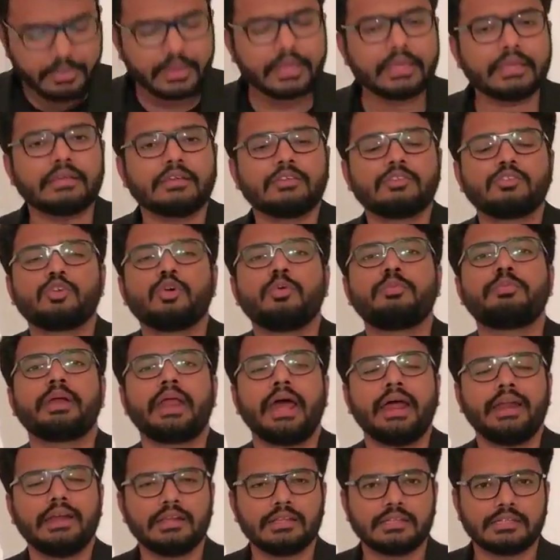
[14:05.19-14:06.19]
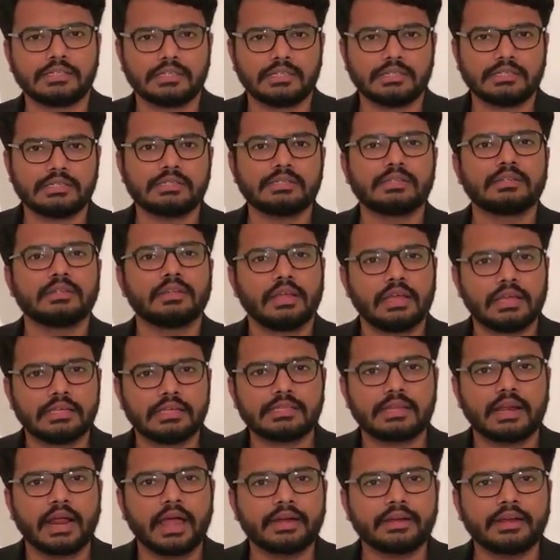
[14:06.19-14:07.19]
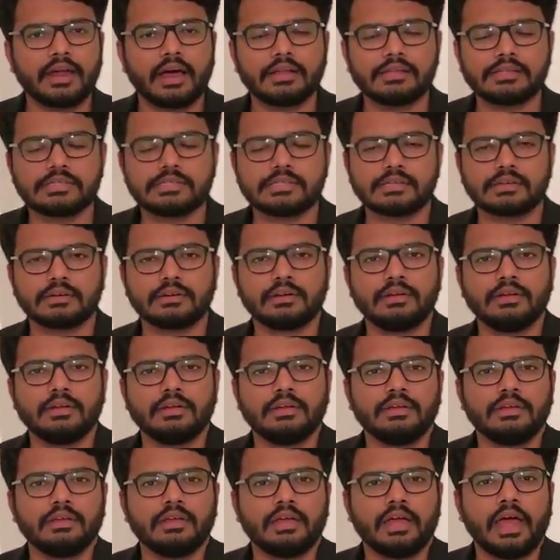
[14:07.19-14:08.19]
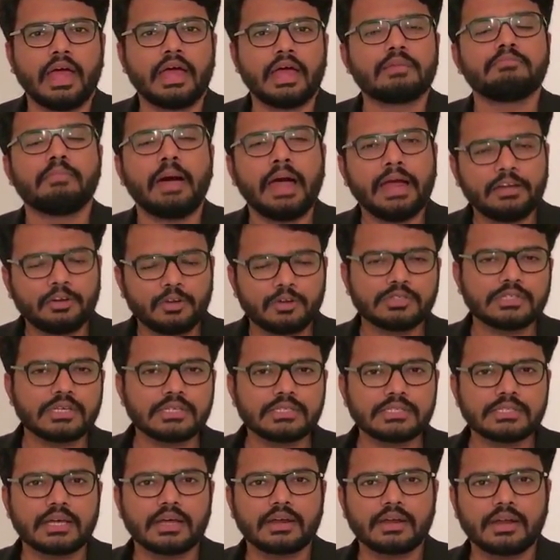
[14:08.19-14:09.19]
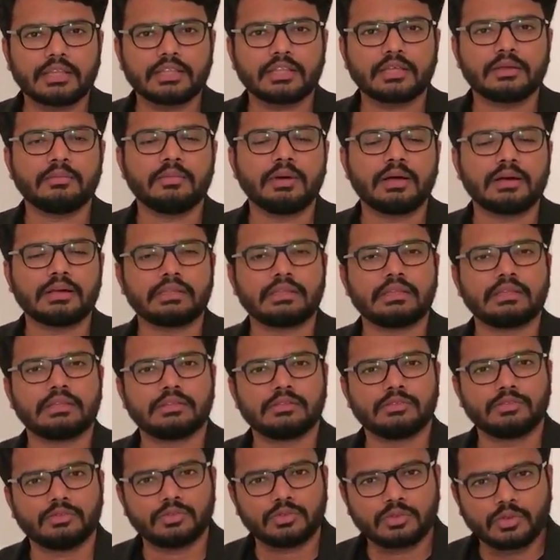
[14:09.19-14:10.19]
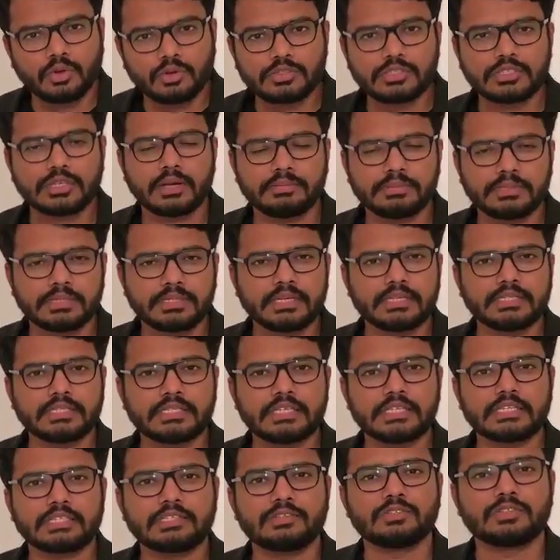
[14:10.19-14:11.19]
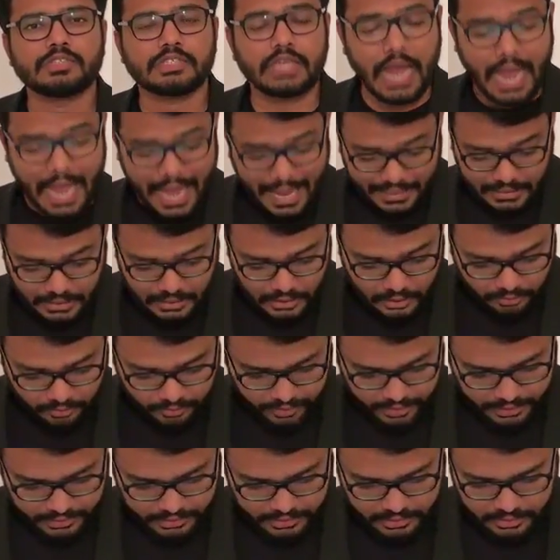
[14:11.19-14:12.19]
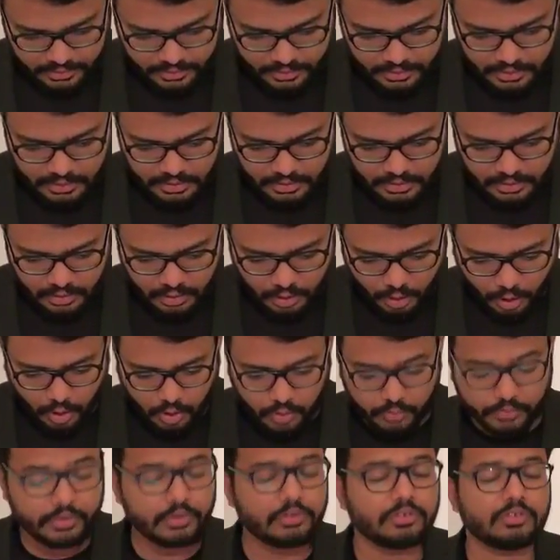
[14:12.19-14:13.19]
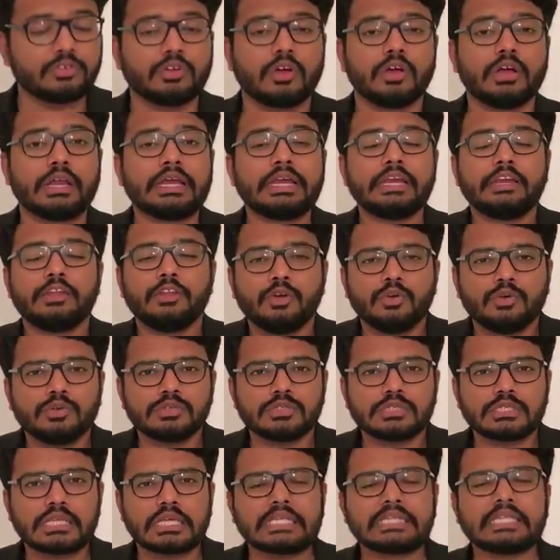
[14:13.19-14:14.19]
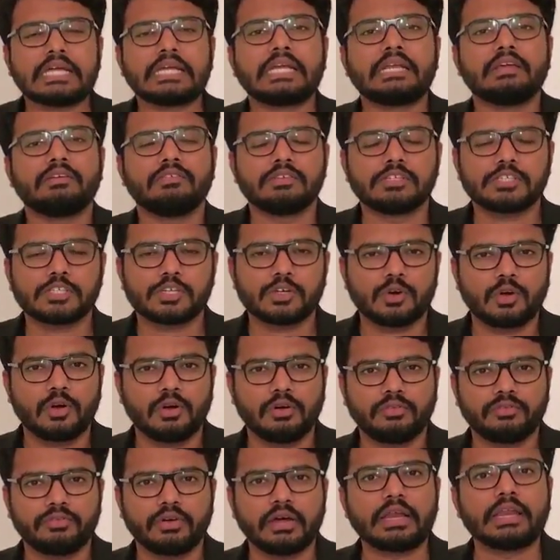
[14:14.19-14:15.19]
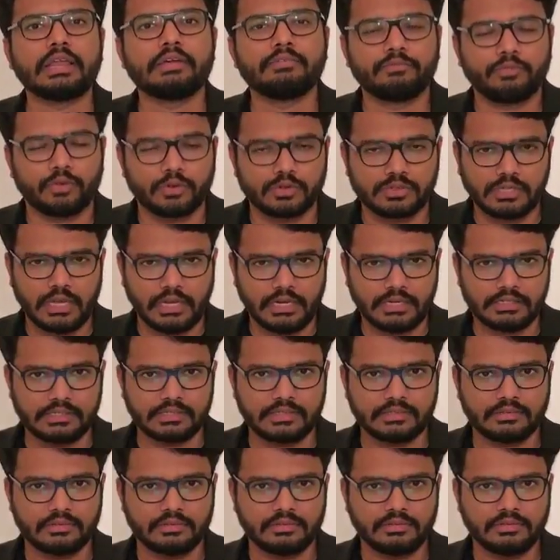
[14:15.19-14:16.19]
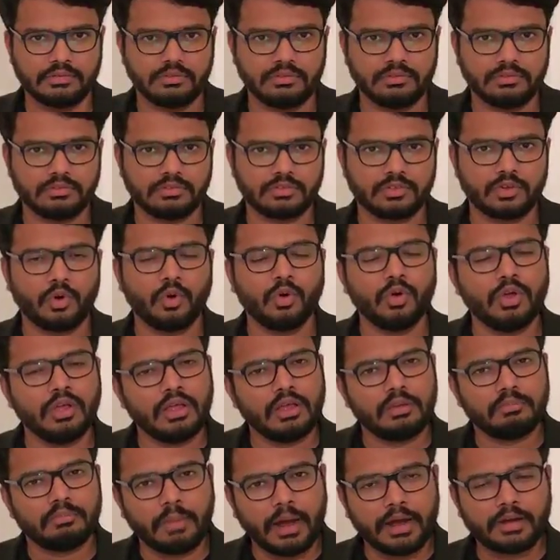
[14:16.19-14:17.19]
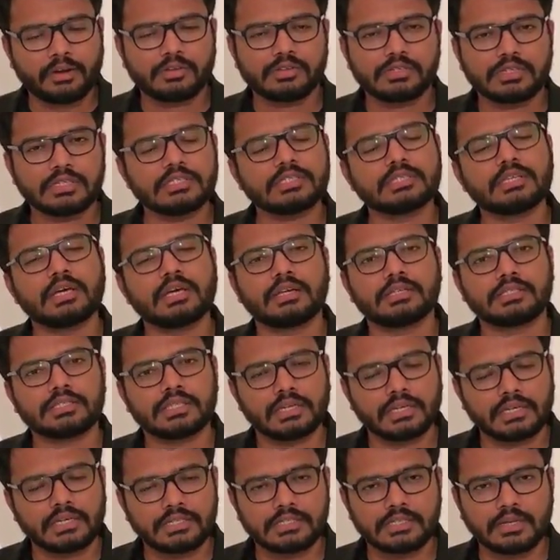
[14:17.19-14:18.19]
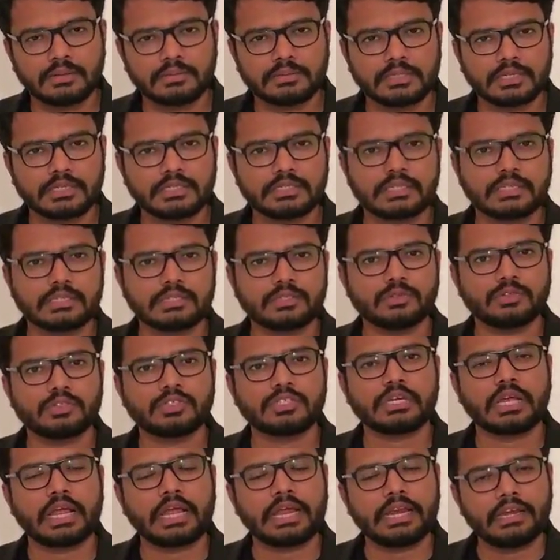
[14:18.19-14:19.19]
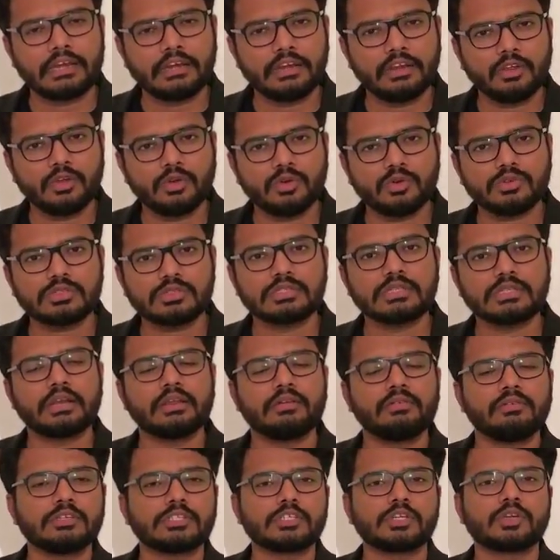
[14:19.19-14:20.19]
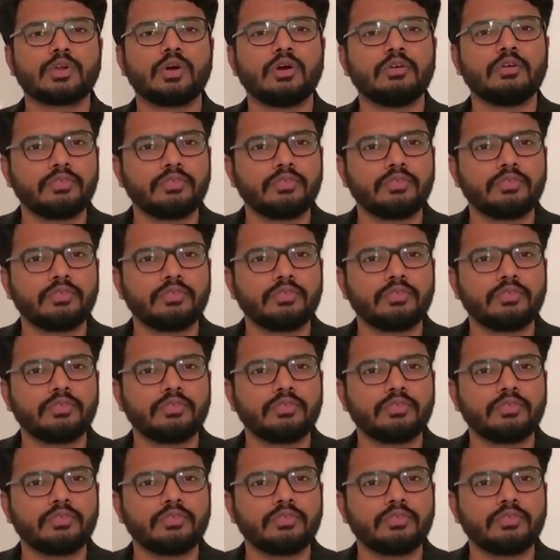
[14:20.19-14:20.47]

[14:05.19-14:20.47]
B, superantigens, is the right answer. And mitogens are nothing but those substances which activate or which induce the division of lymphocytes. So mitogens are certain substances which induce the division of